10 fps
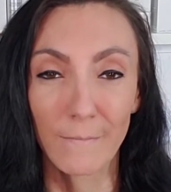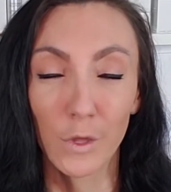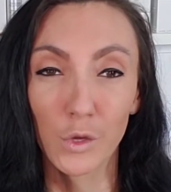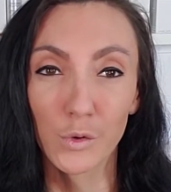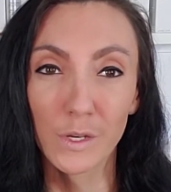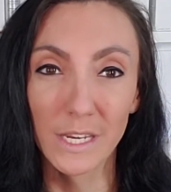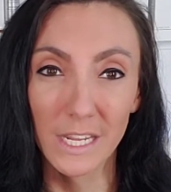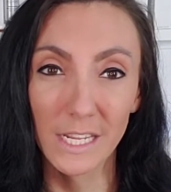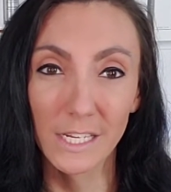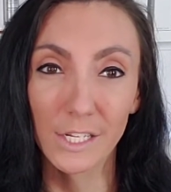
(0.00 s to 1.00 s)
you
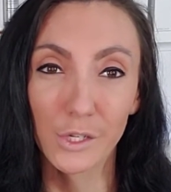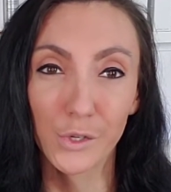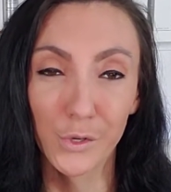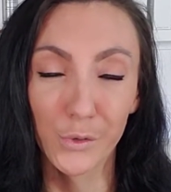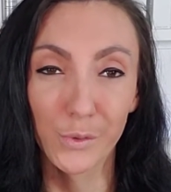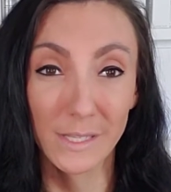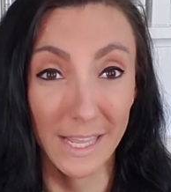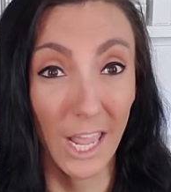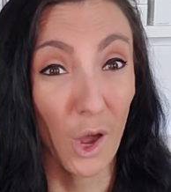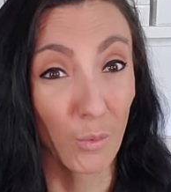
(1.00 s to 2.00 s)
need to
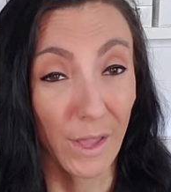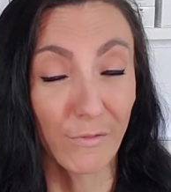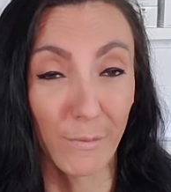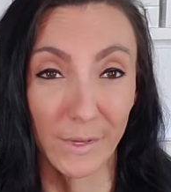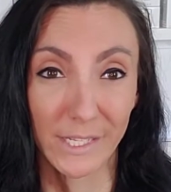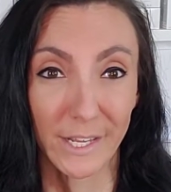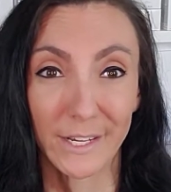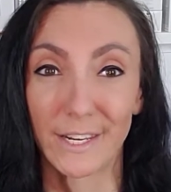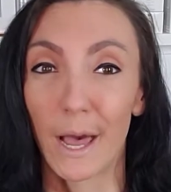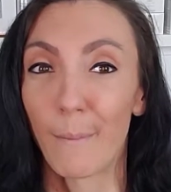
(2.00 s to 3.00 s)
stay away from the
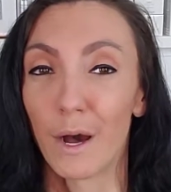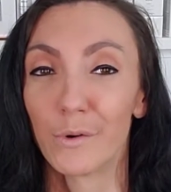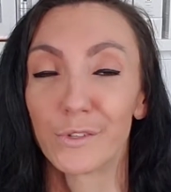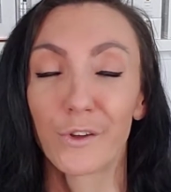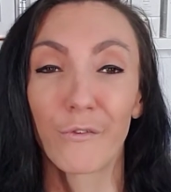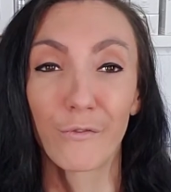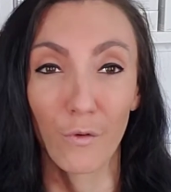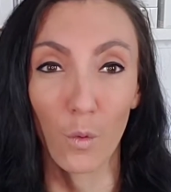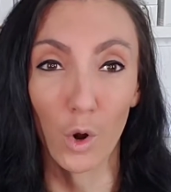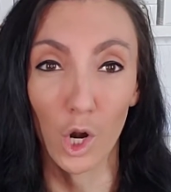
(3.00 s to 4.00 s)
sun about
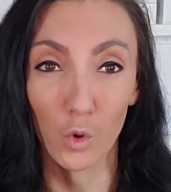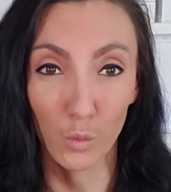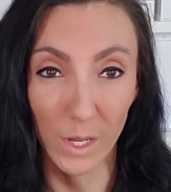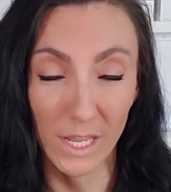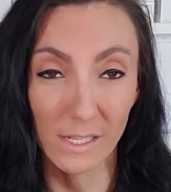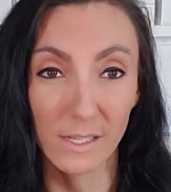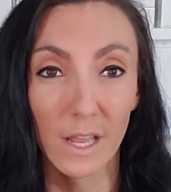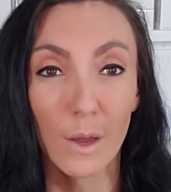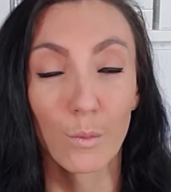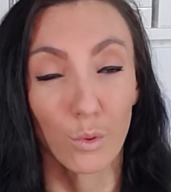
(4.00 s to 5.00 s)
4 weeks
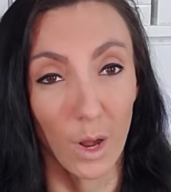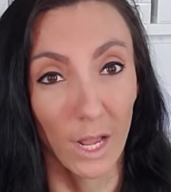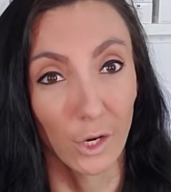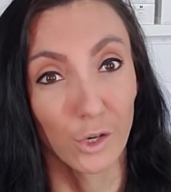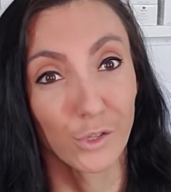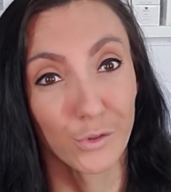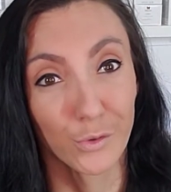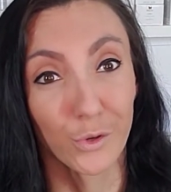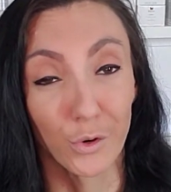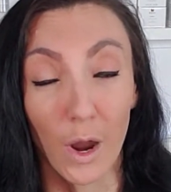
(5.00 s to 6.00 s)
prior to
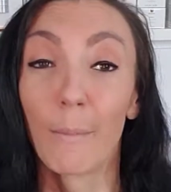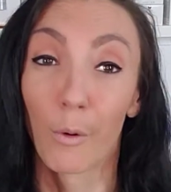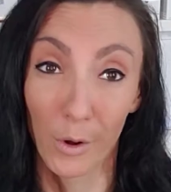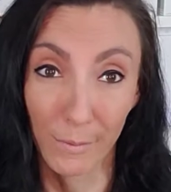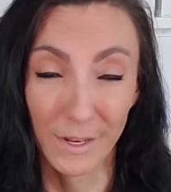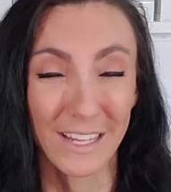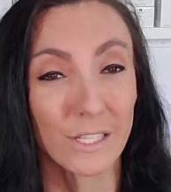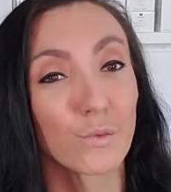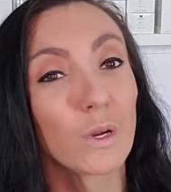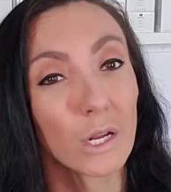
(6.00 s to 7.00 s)
your appointment.
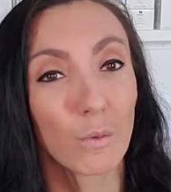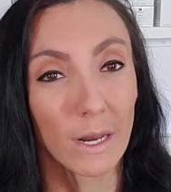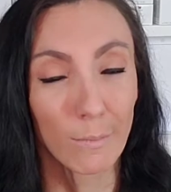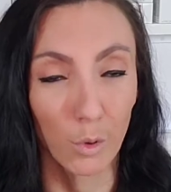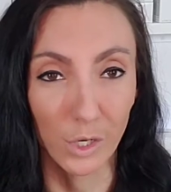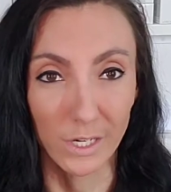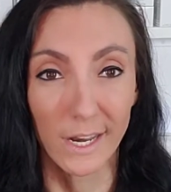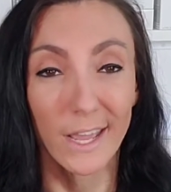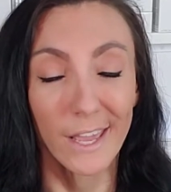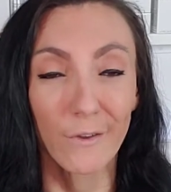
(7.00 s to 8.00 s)
That's really, really important.
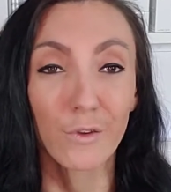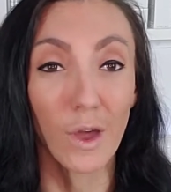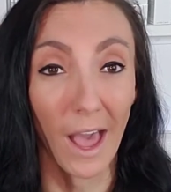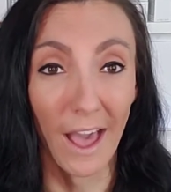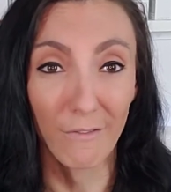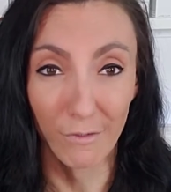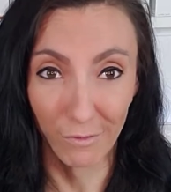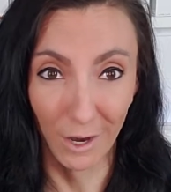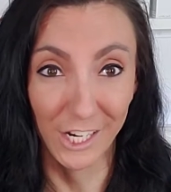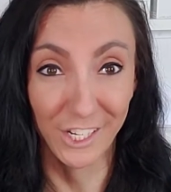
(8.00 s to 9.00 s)
If you have a
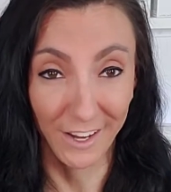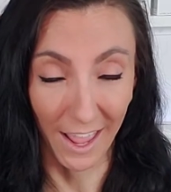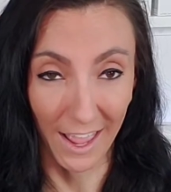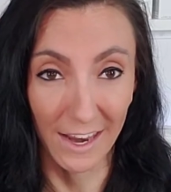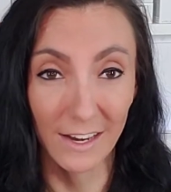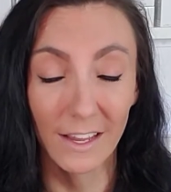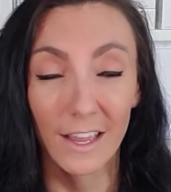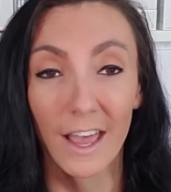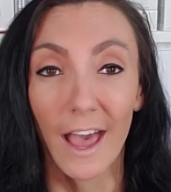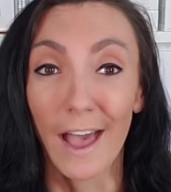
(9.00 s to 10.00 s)
fresh tan,
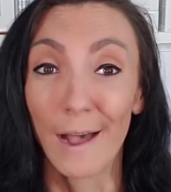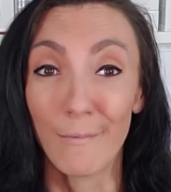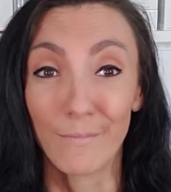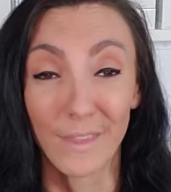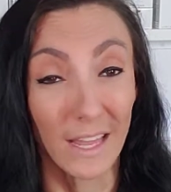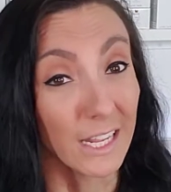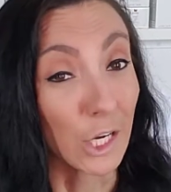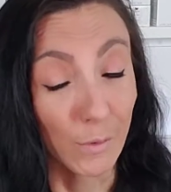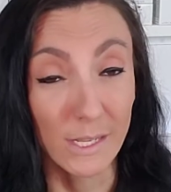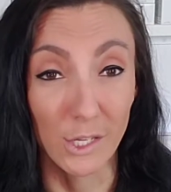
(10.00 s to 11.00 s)
that
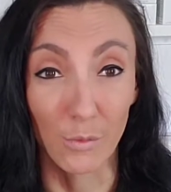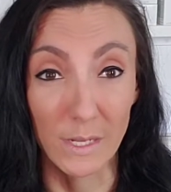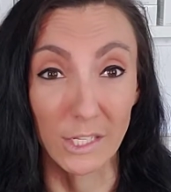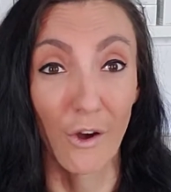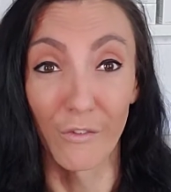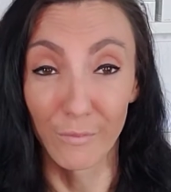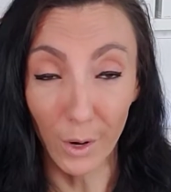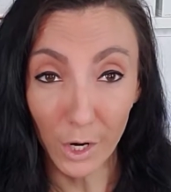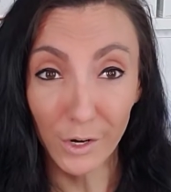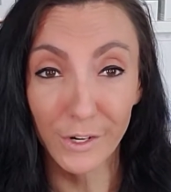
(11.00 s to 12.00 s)
increases the risk of
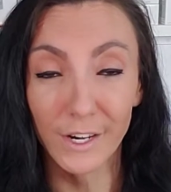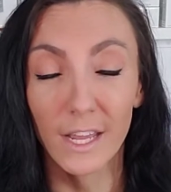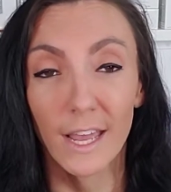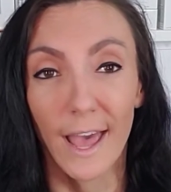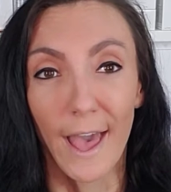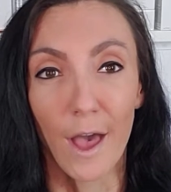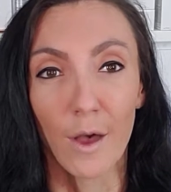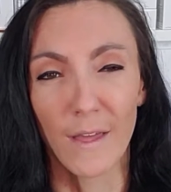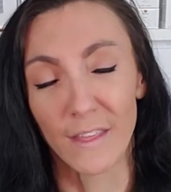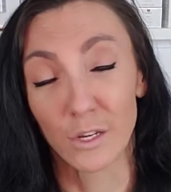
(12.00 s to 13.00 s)
burn,
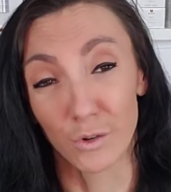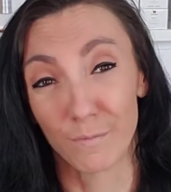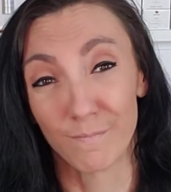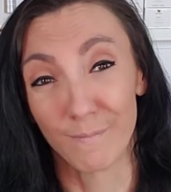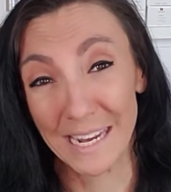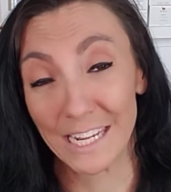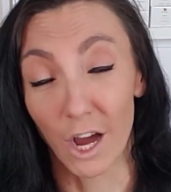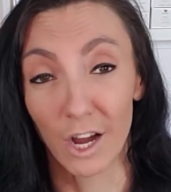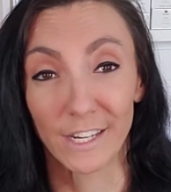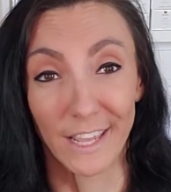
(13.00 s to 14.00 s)
and then you may
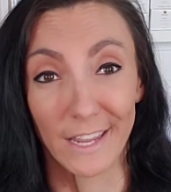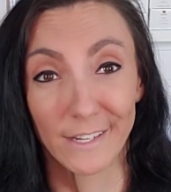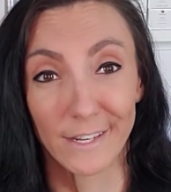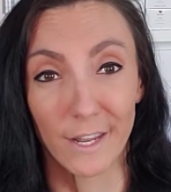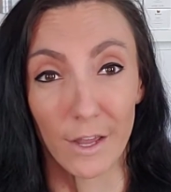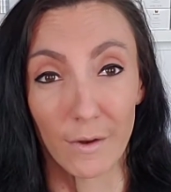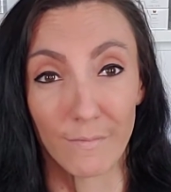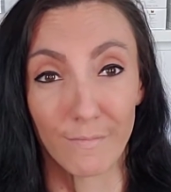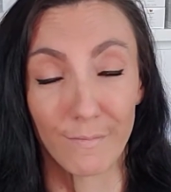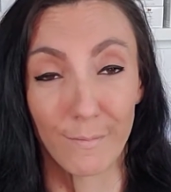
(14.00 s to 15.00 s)
not get
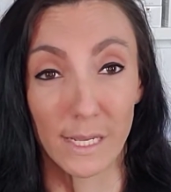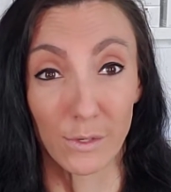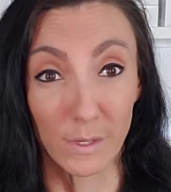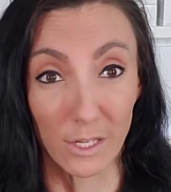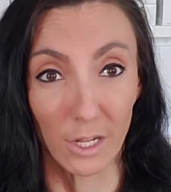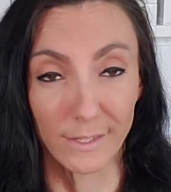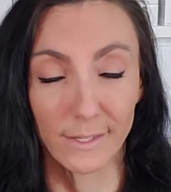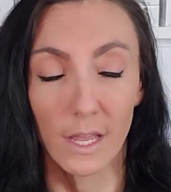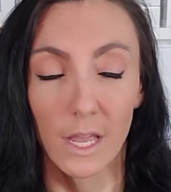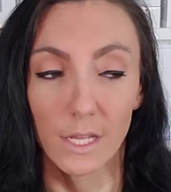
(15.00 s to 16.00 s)
the best
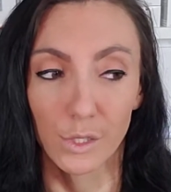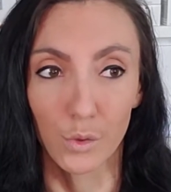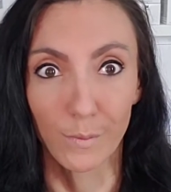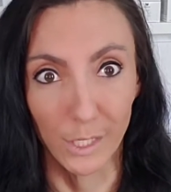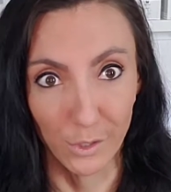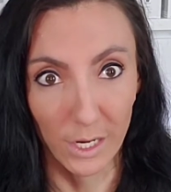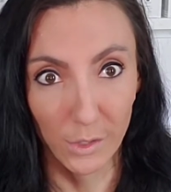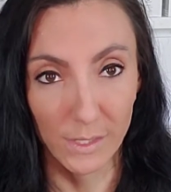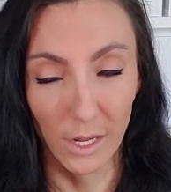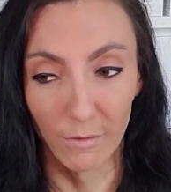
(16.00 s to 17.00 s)
results. So make sure that
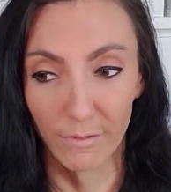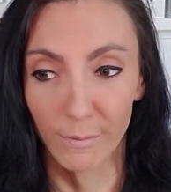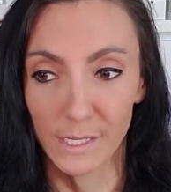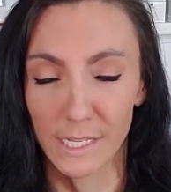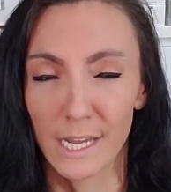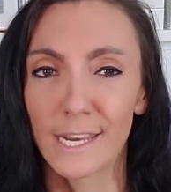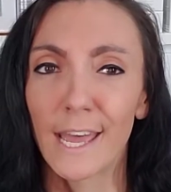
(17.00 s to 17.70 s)
you stay away from the sun.